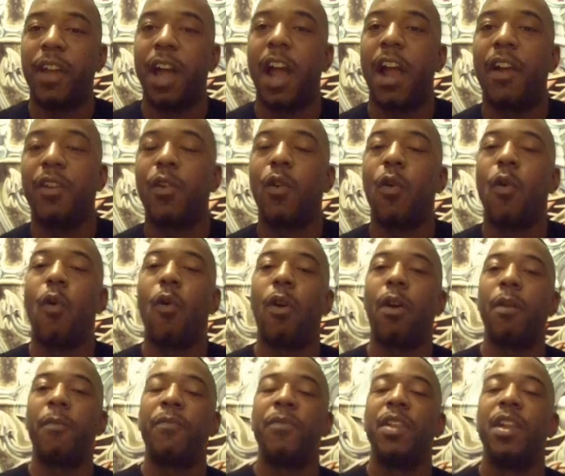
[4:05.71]
the Iron
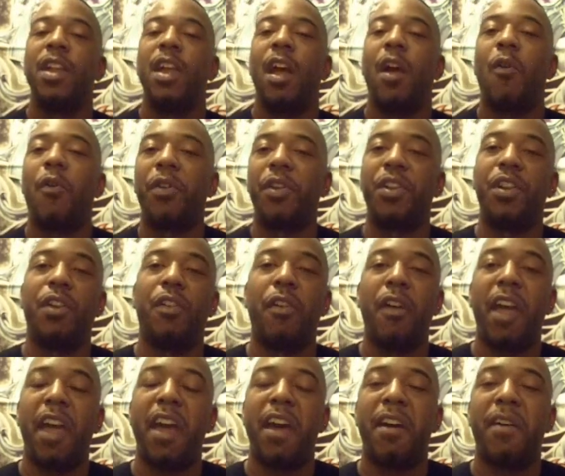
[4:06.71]
Core, or you
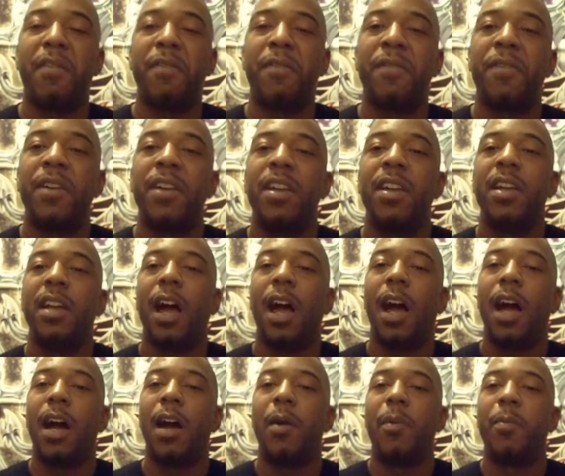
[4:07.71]
don't have
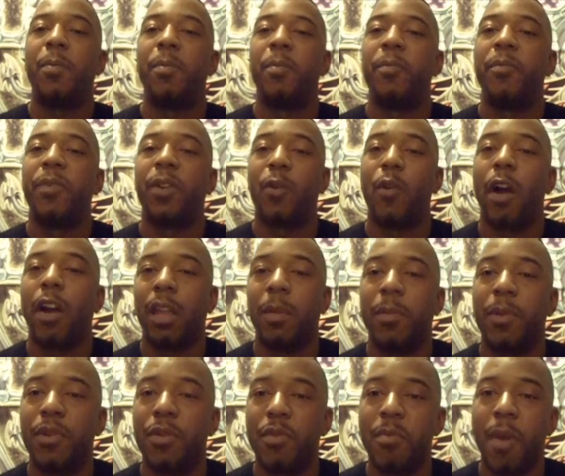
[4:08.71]
the Koa'ki
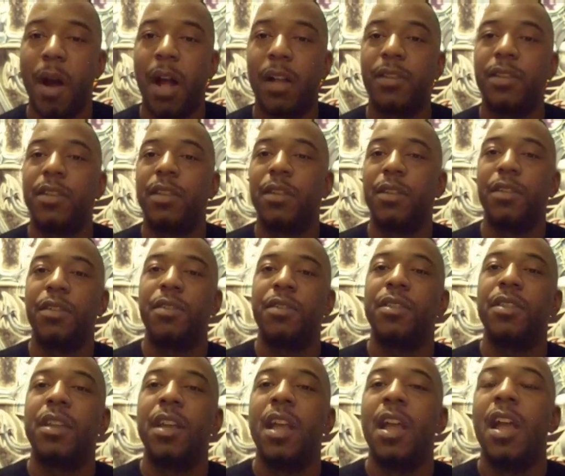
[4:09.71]
Meiru
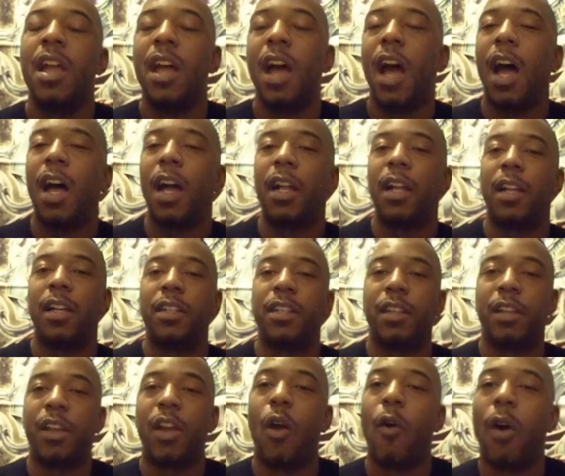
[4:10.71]
monsters
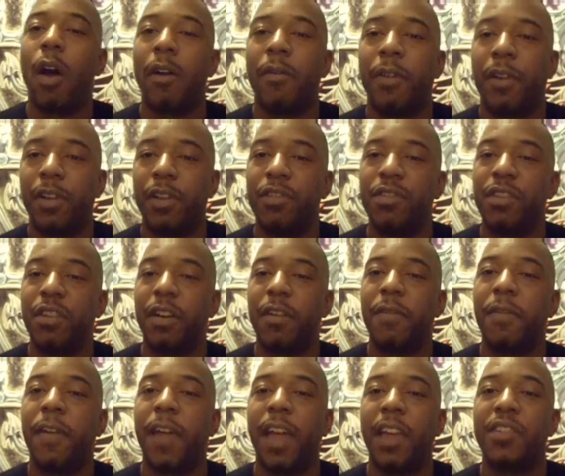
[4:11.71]
to go off or use their
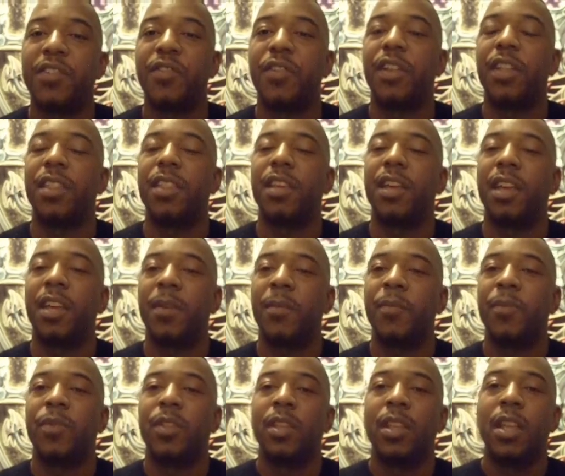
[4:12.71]
effects or anything.
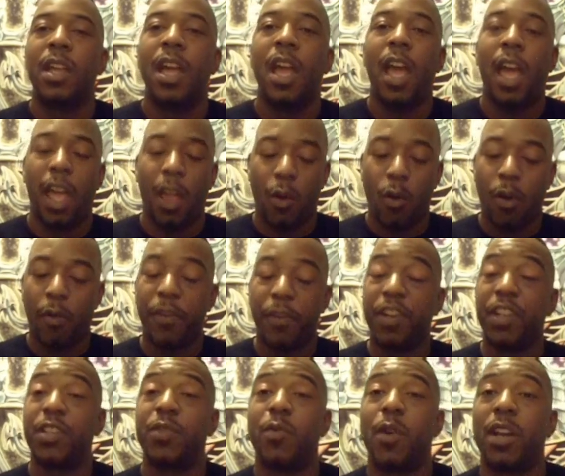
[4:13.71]
Or if you
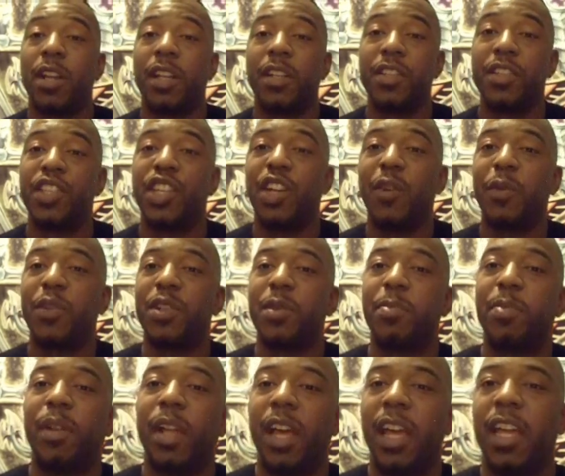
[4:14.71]
just want to conceal what you're
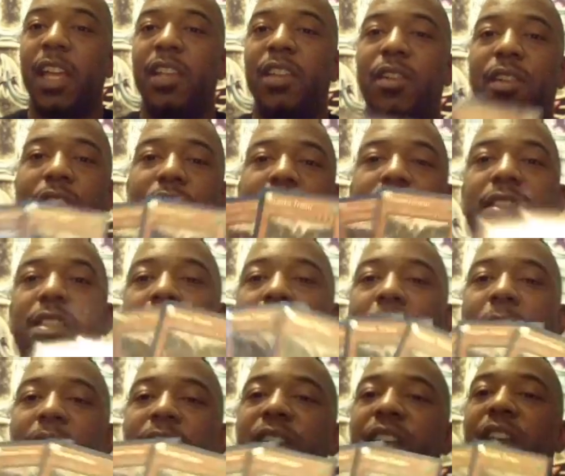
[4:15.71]
playing, you can just
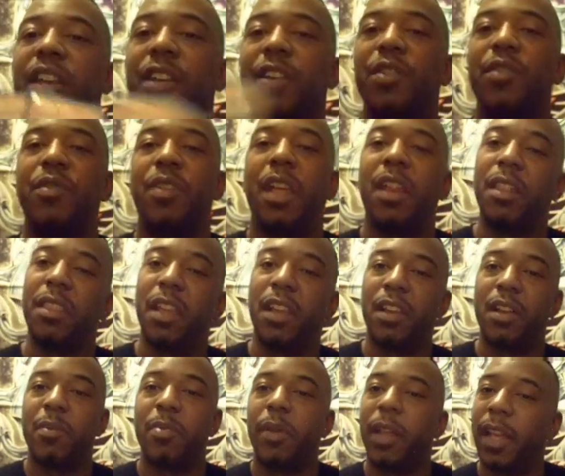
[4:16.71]
summon the Tengu. They
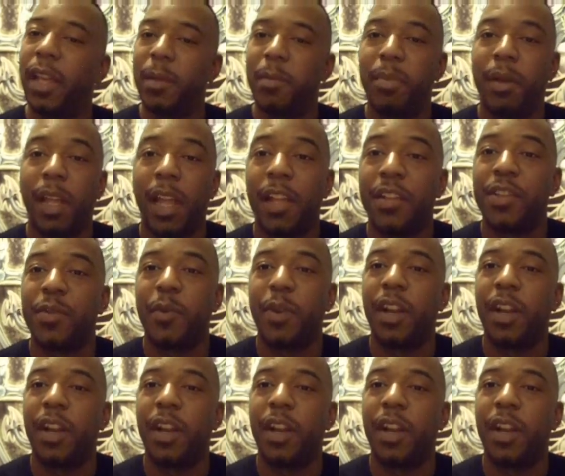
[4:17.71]
think you're playing plants or